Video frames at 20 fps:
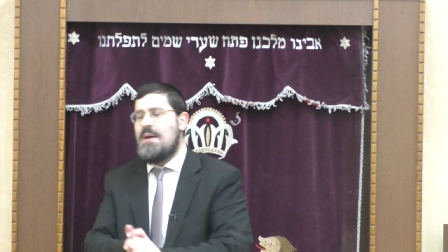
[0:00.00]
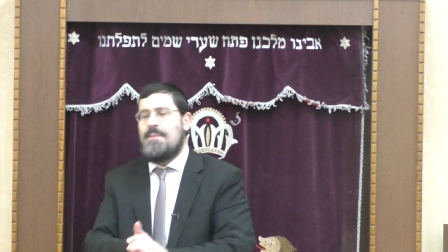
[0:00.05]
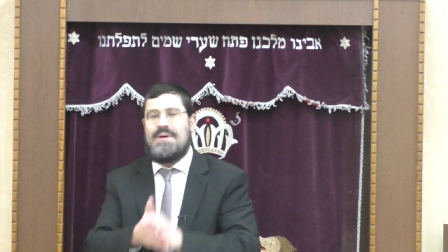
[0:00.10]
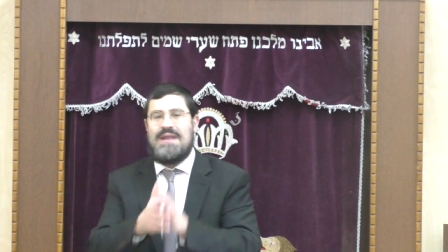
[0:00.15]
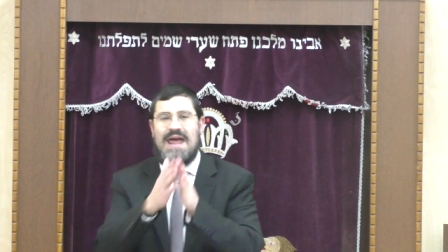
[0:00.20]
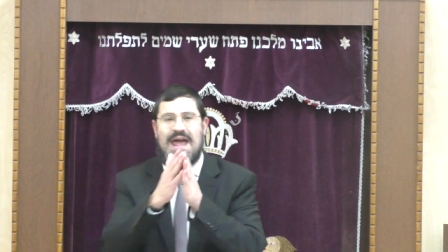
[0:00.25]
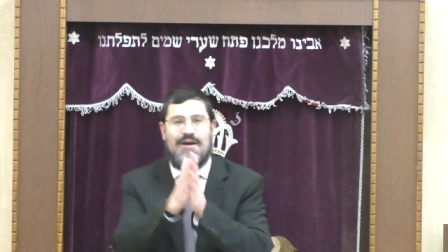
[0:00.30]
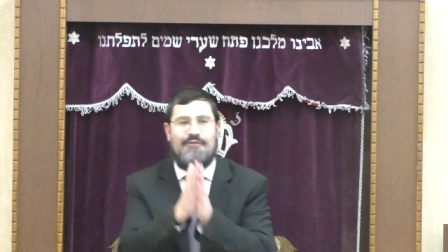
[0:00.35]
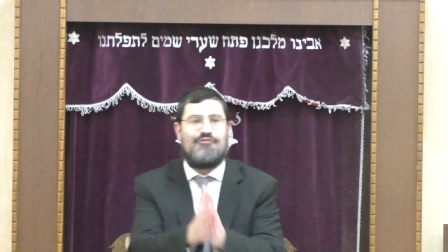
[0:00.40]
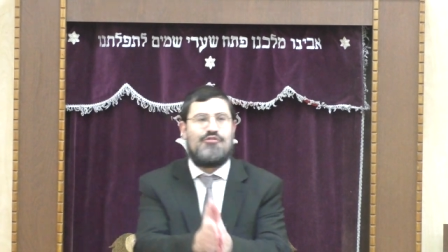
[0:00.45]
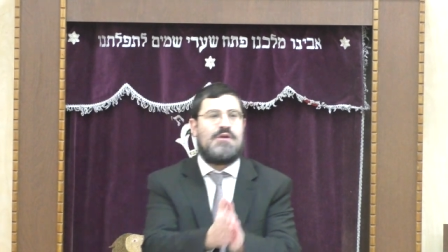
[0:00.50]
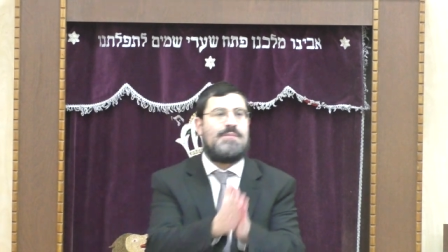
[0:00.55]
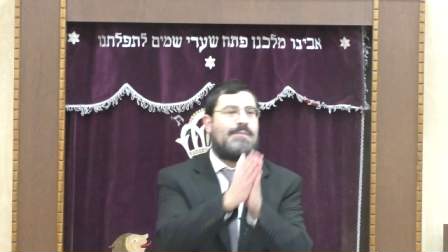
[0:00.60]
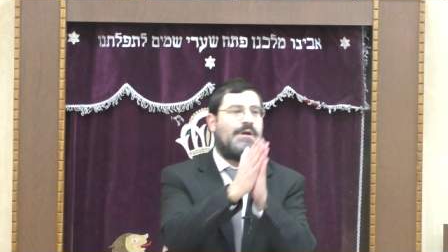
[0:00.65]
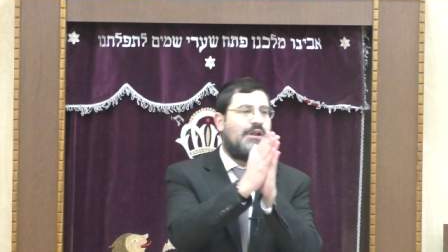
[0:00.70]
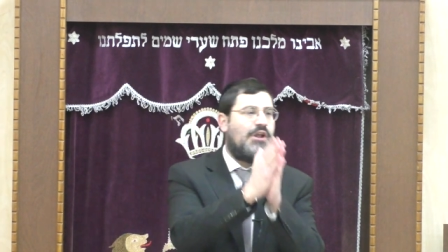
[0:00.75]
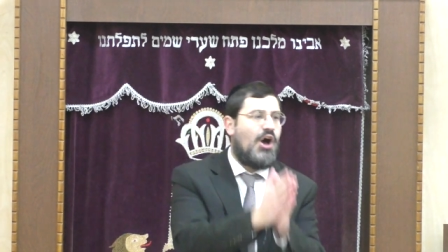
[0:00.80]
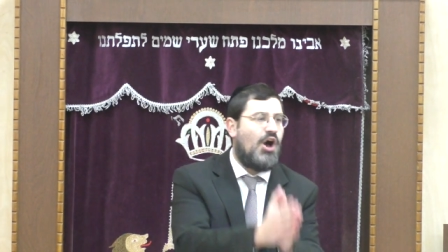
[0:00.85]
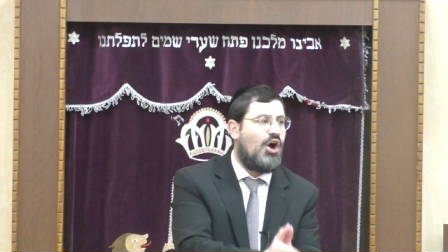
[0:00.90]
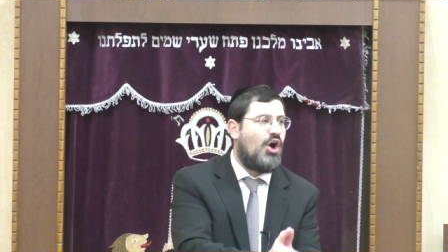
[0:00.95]
but every
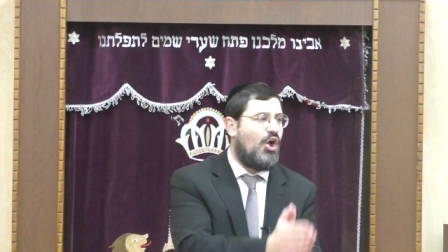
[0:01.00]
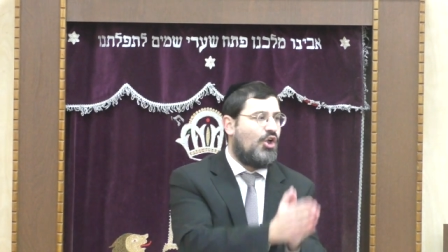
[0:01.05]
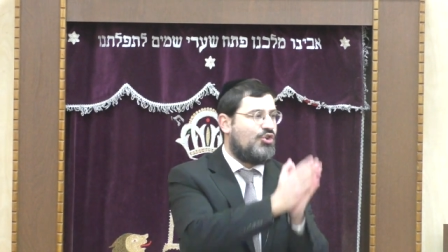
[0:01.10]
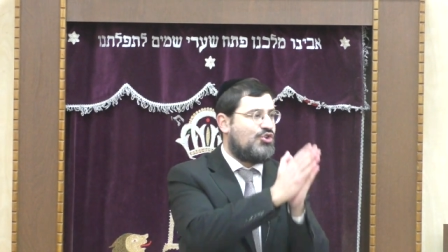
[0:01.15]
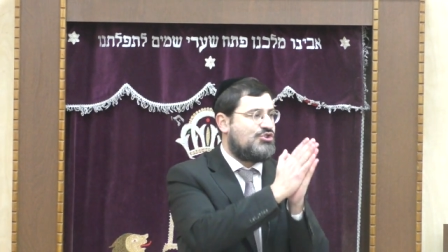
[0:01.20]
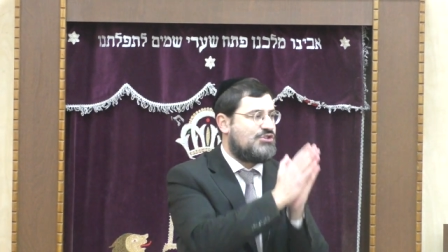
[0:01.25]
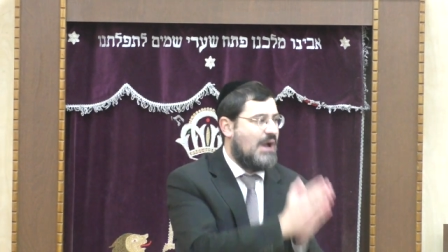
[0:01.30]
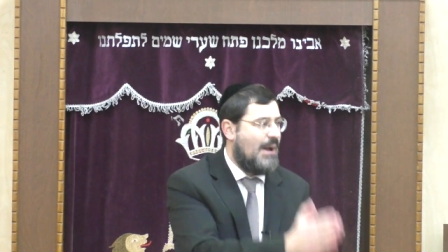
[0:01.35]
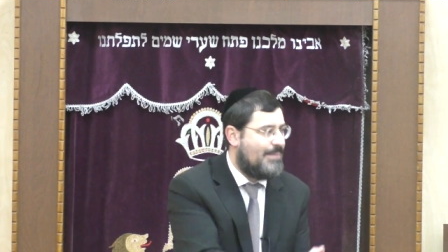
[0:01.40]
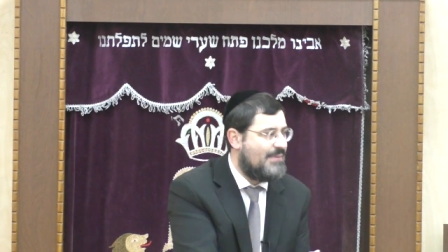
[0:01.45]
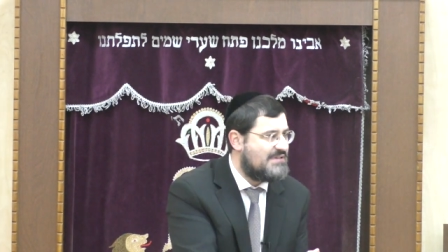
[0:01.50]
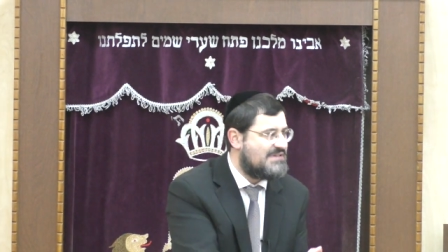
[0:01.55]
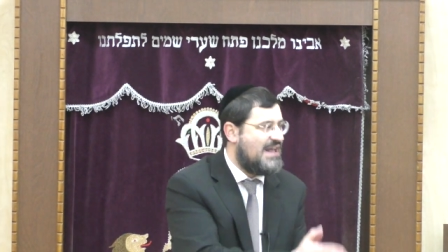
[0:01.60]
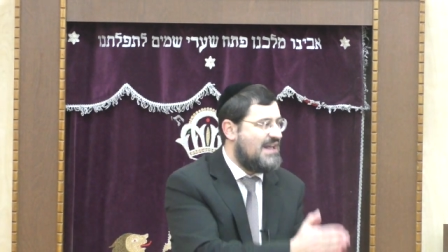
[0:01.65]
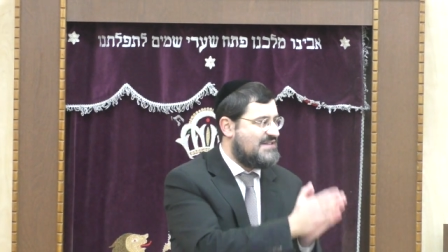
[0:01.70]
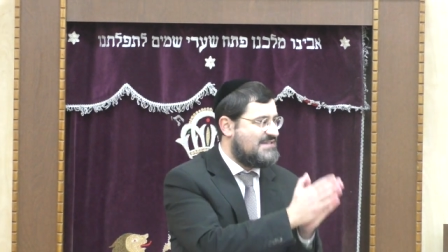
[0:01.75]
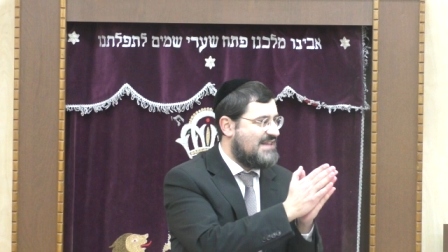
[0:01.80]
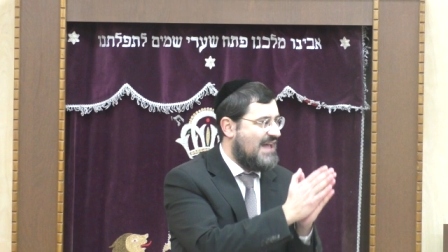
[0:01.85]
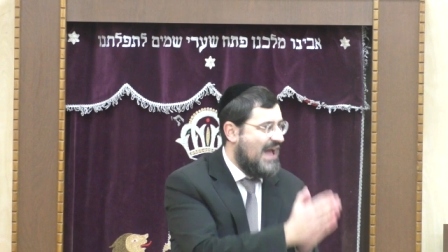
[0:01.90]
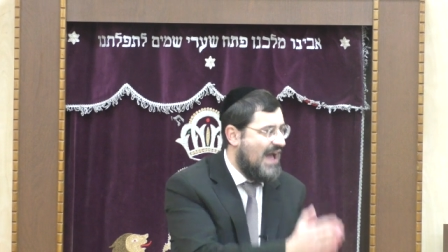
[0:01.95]
malacha on Shabbos has to